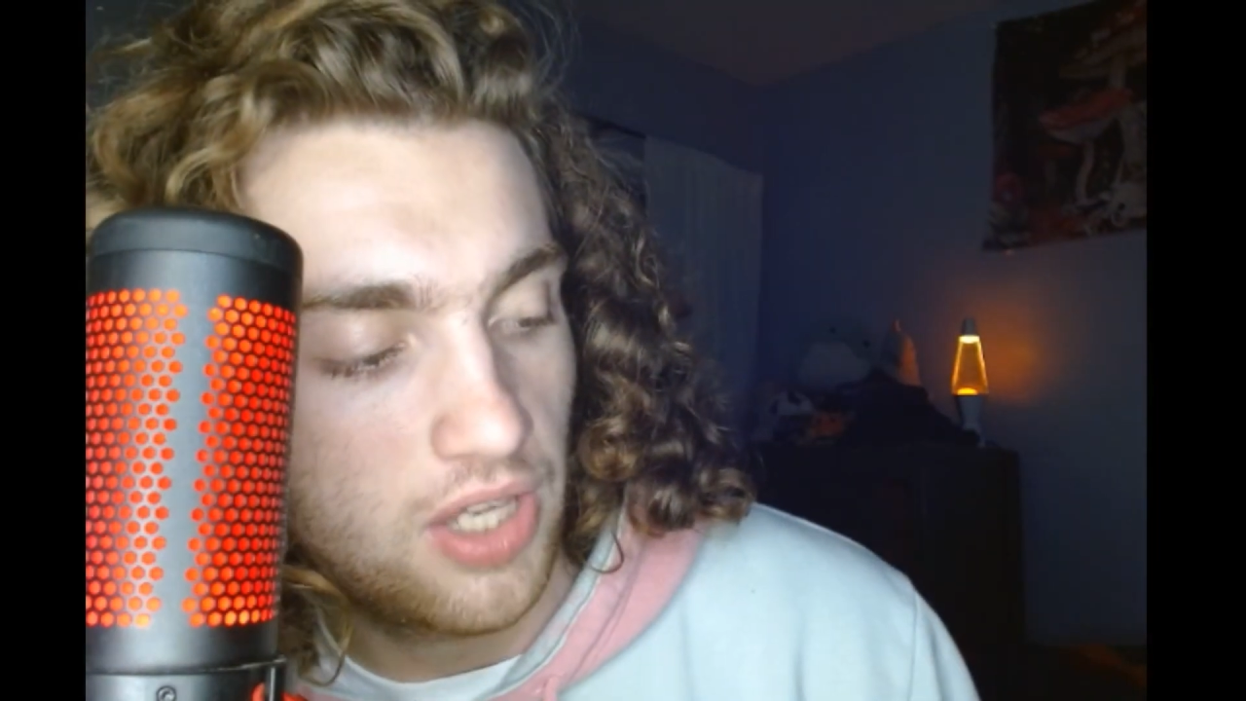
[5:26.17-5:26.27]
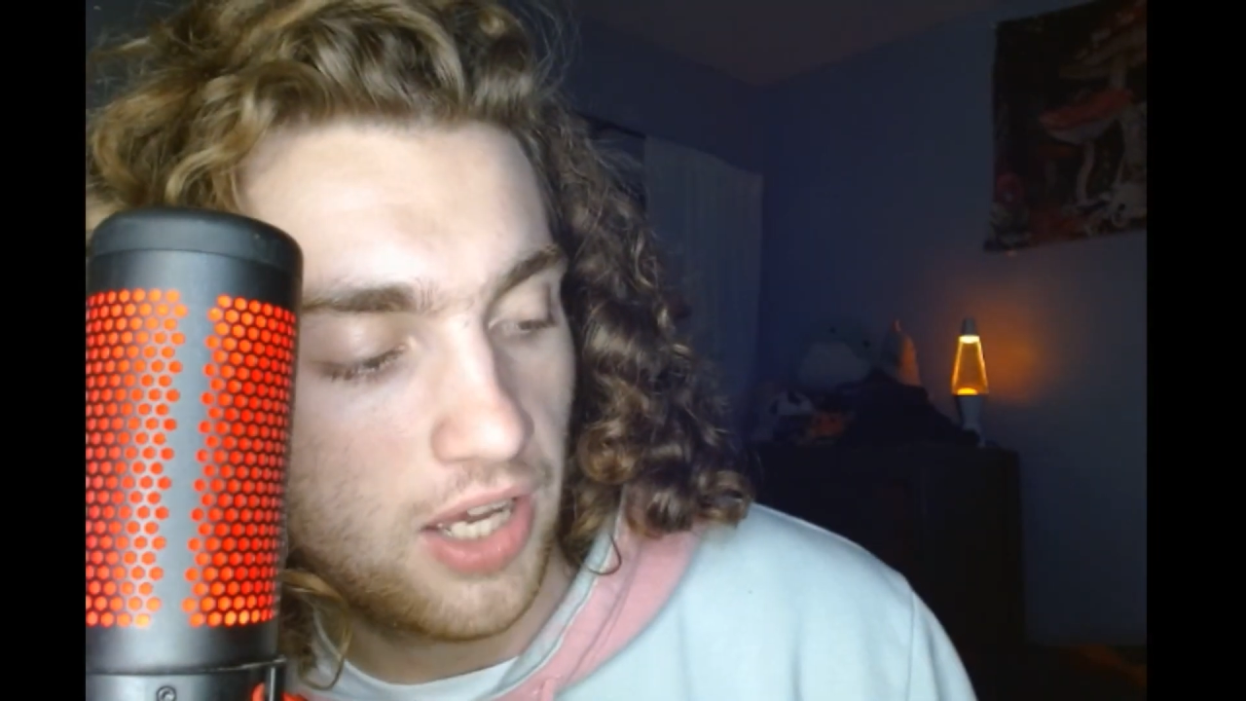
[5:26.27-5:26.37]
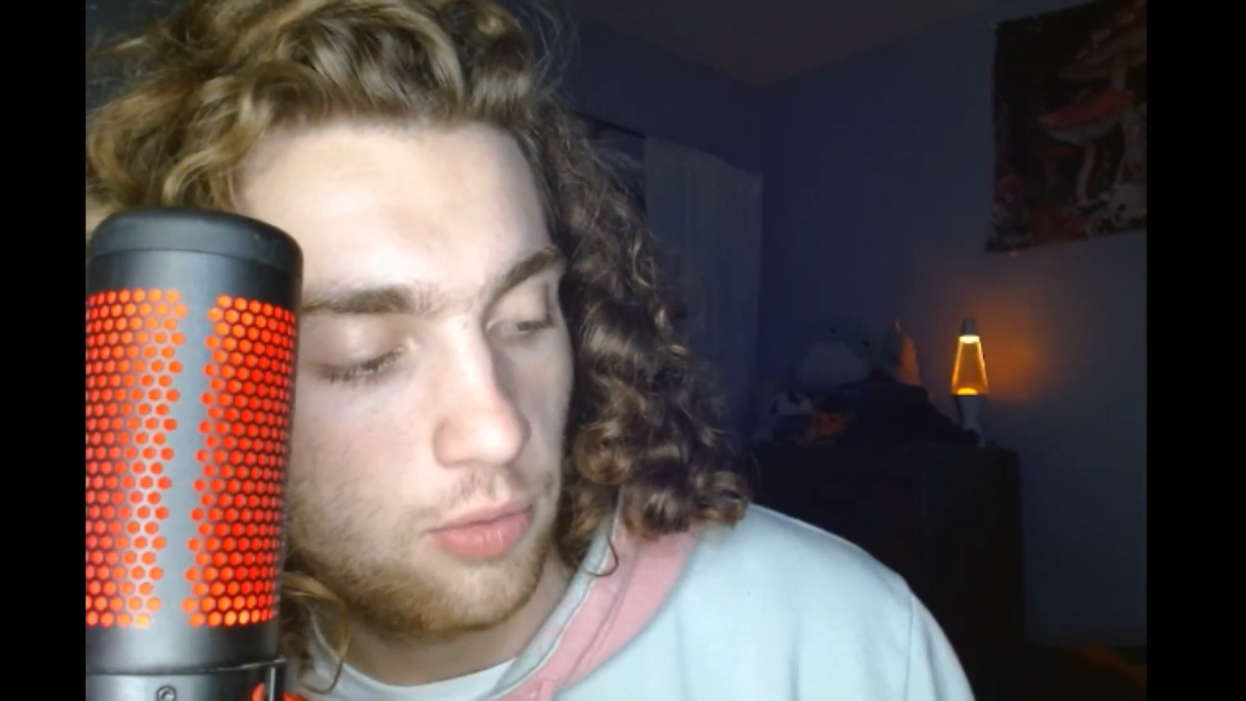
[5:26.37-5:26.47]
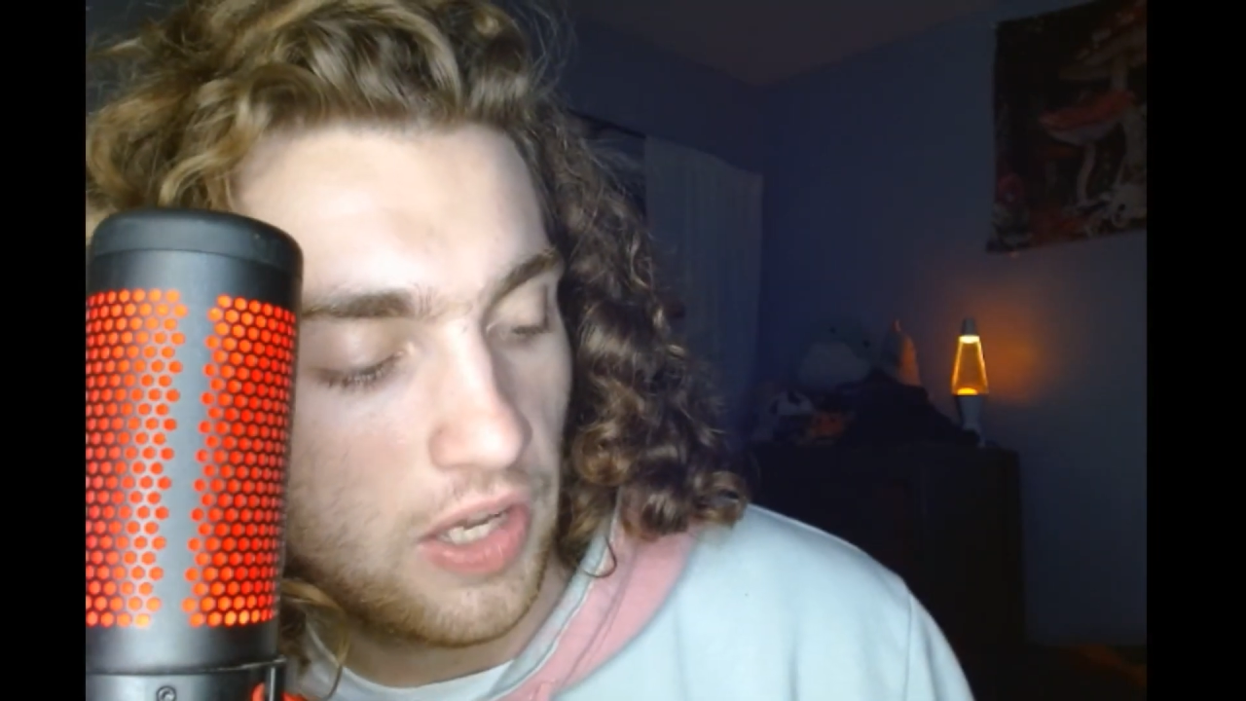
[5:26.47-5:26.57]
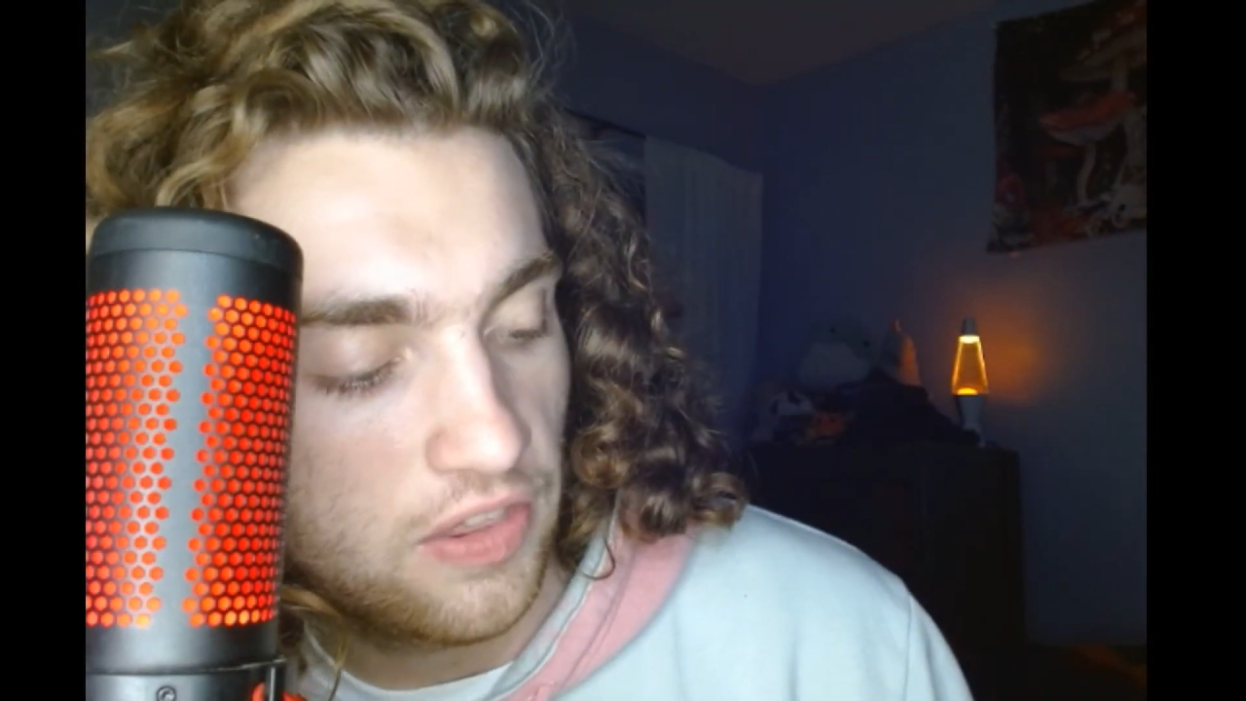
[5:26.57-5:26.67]

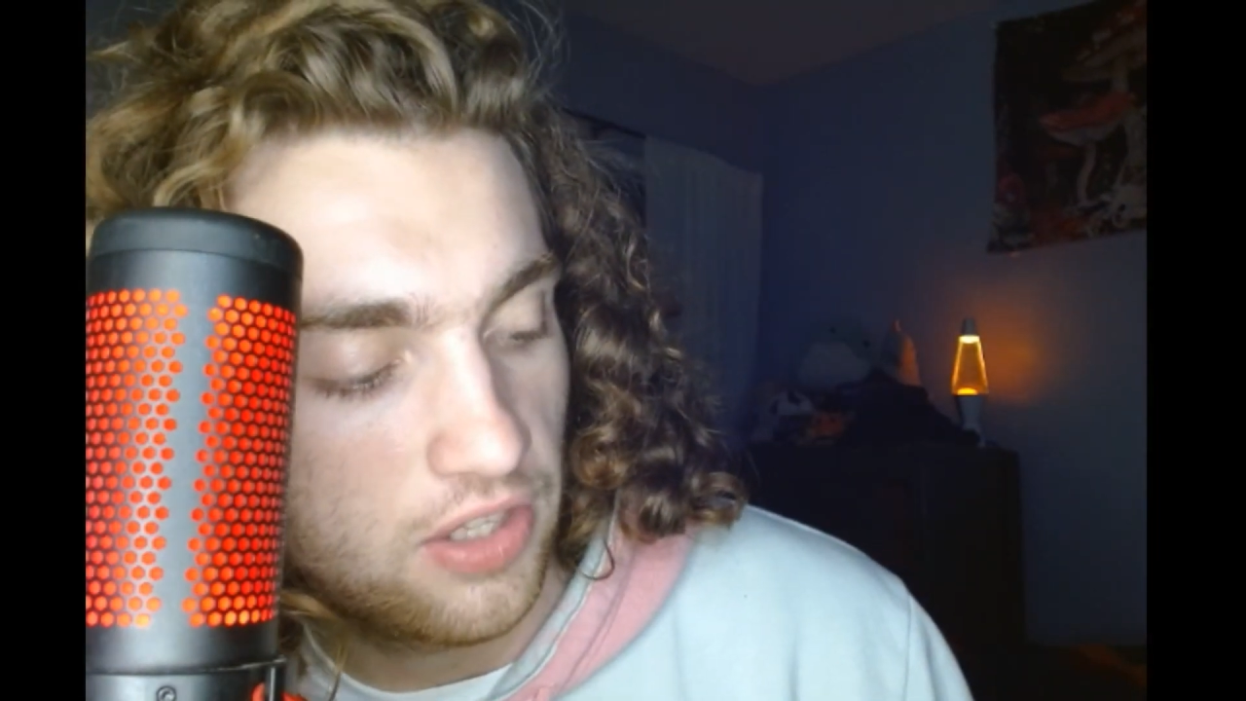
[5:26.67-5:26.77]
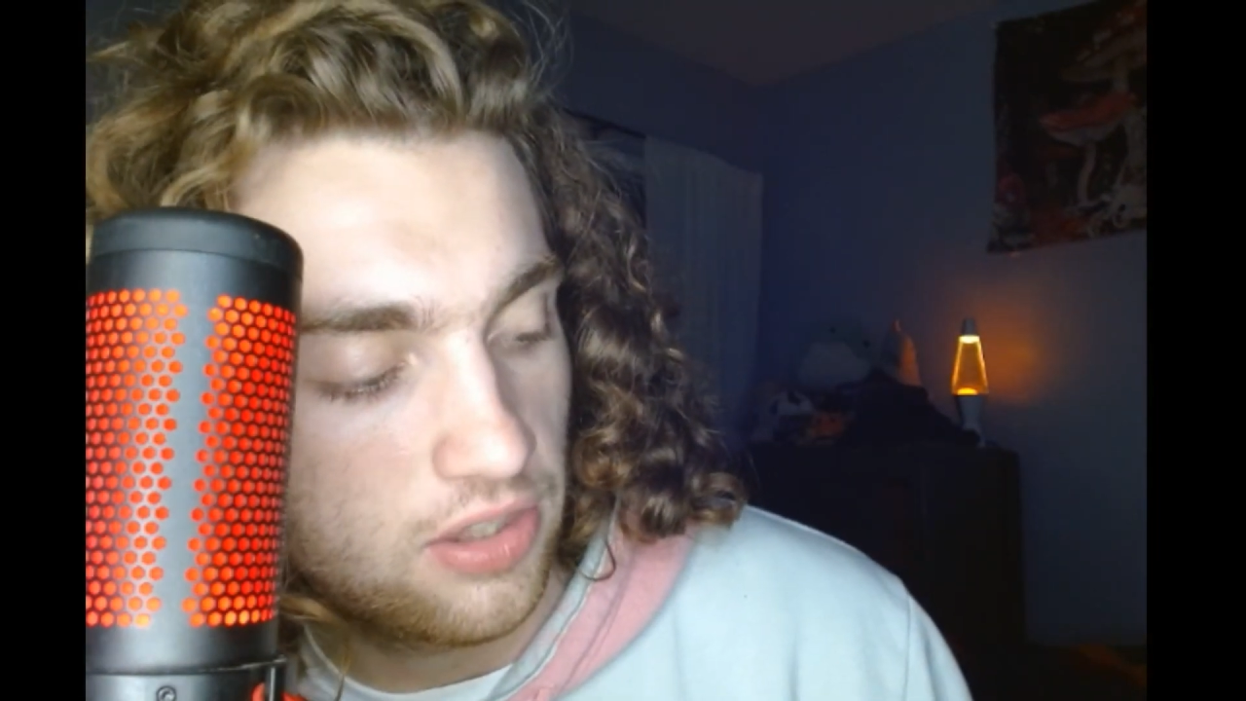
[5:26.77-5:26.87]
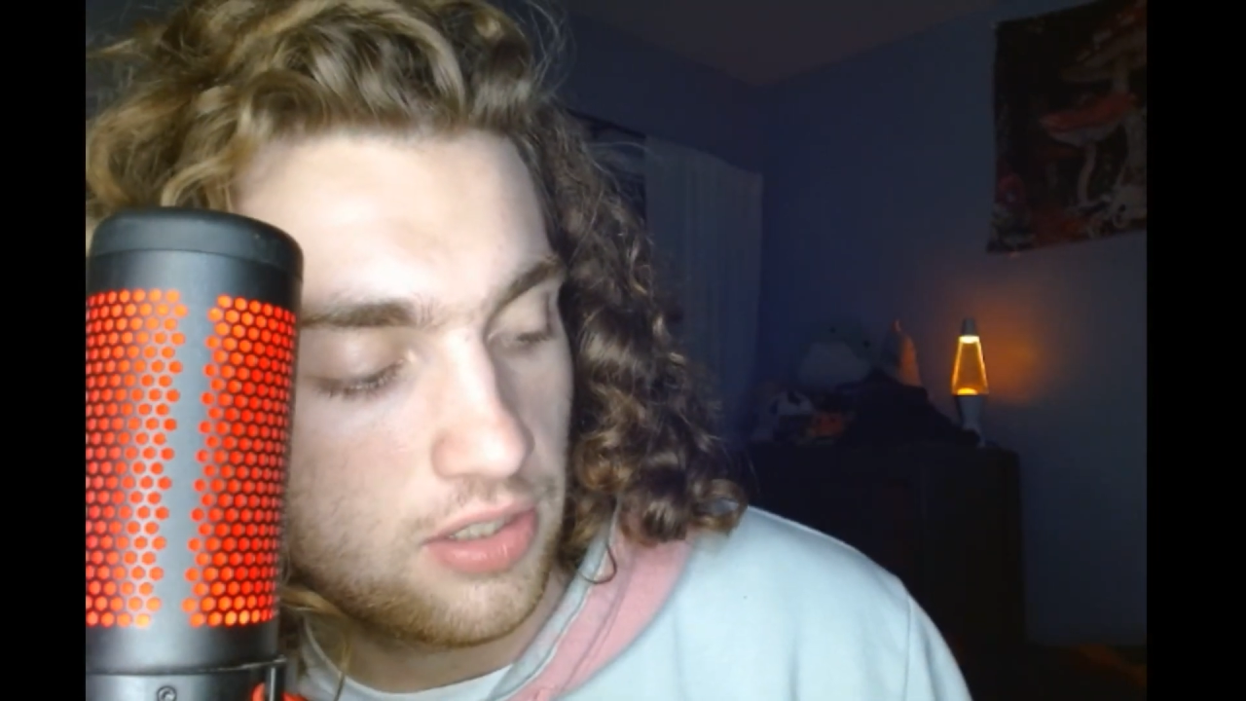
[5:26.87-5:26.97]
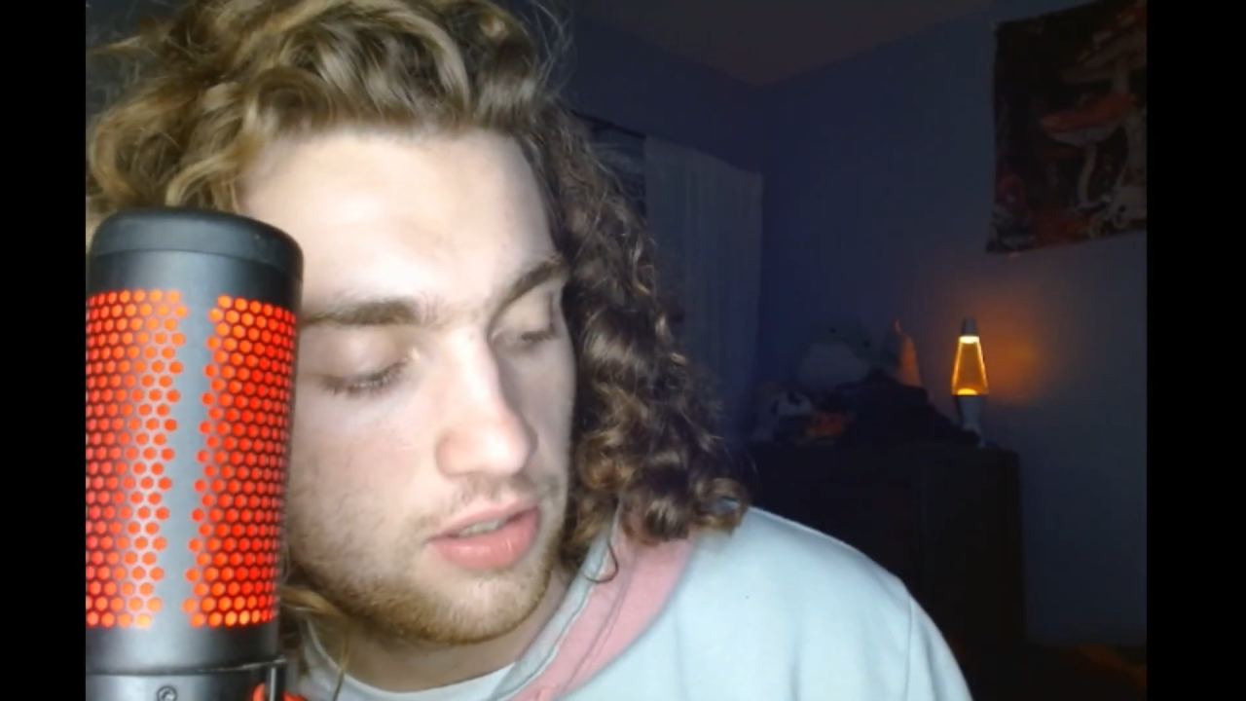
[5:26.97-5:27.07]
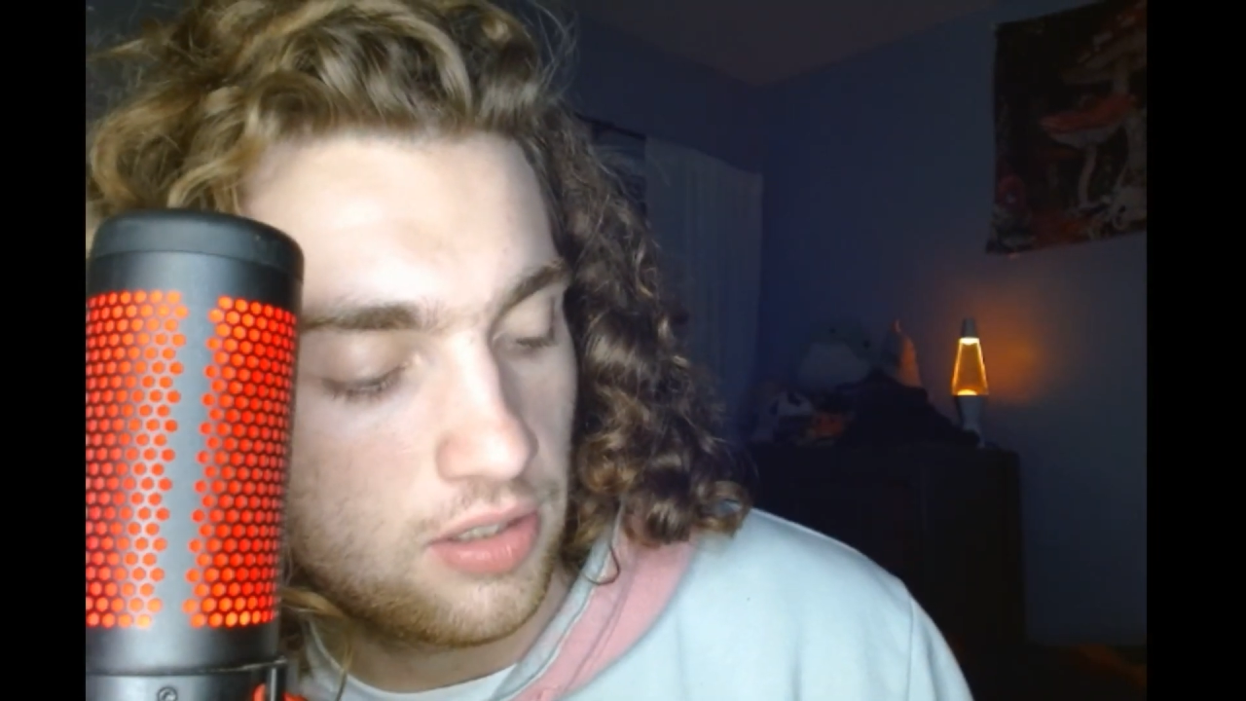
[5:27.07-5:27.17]
I, I thought this